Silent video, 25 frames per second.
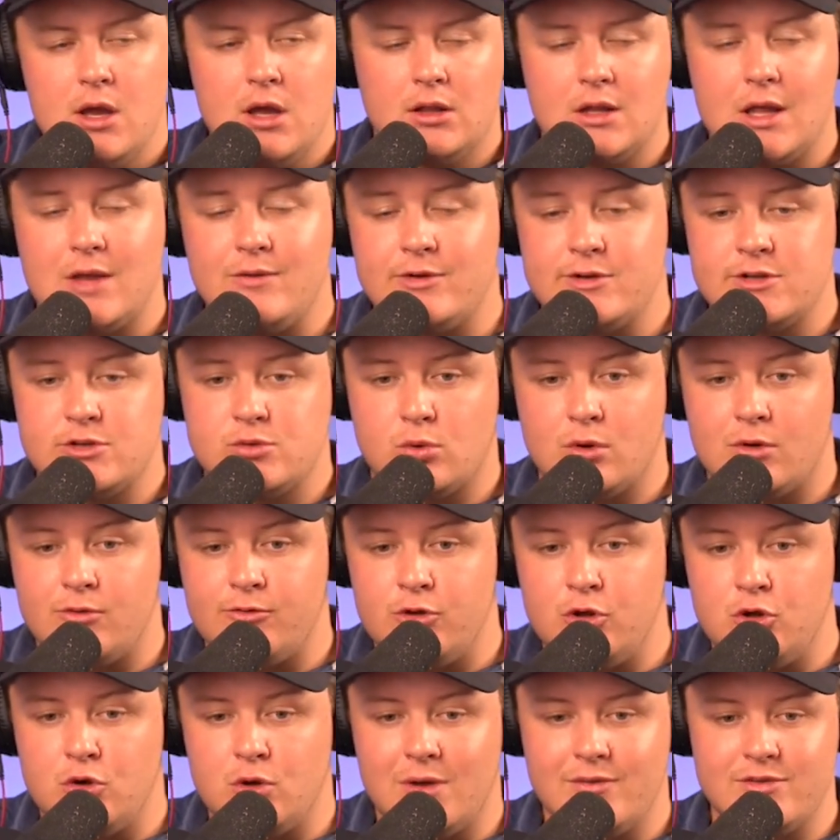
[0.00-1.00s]
leave us a
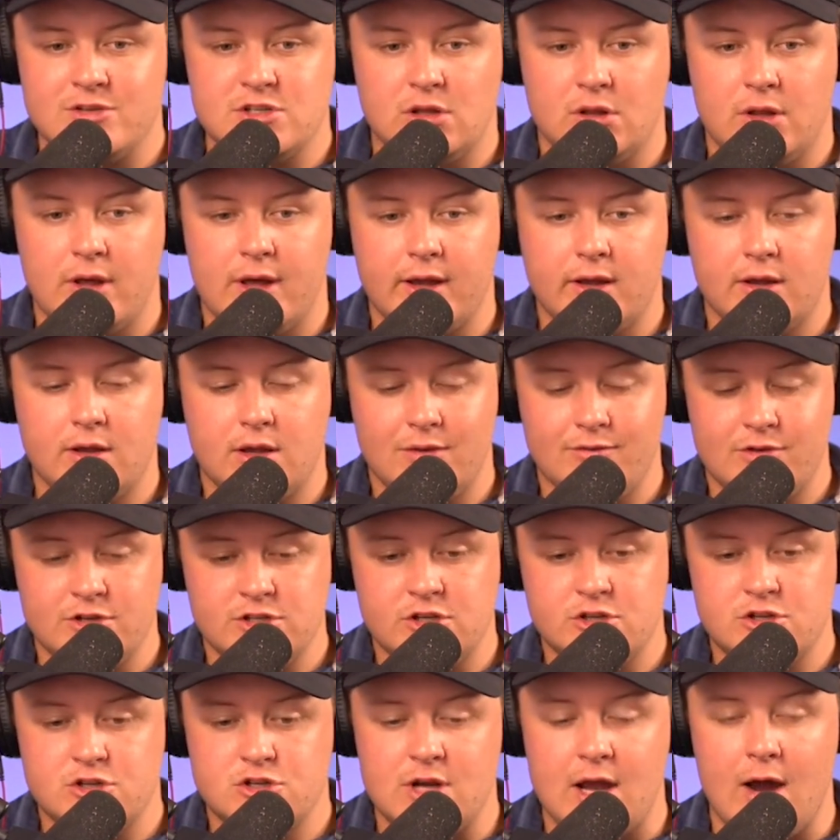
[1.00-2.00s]
review, give us a like, give us
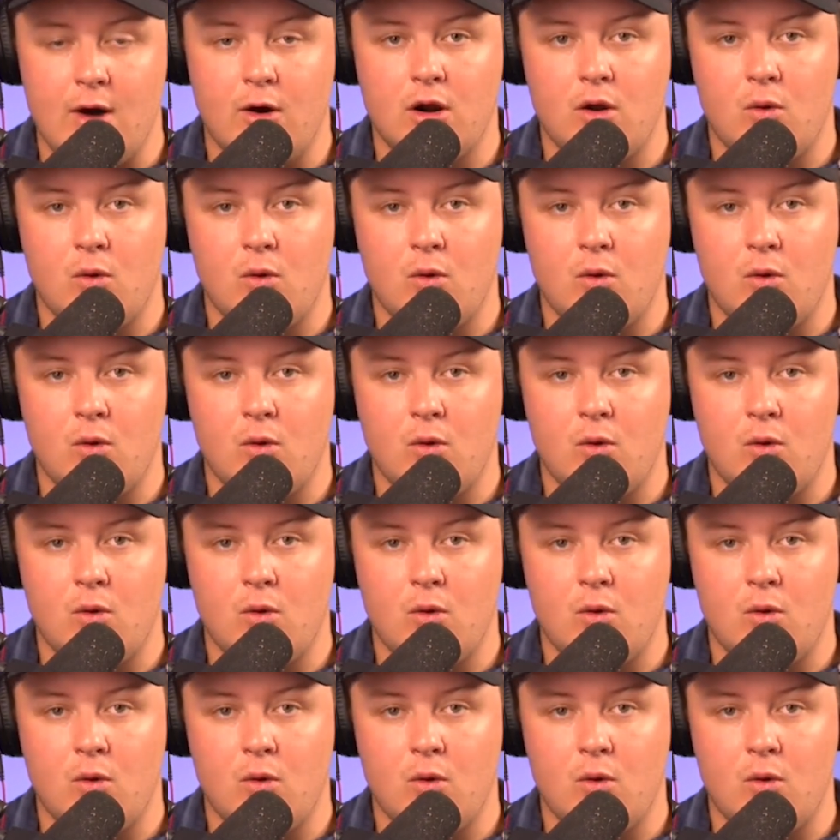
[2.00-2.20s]
a shout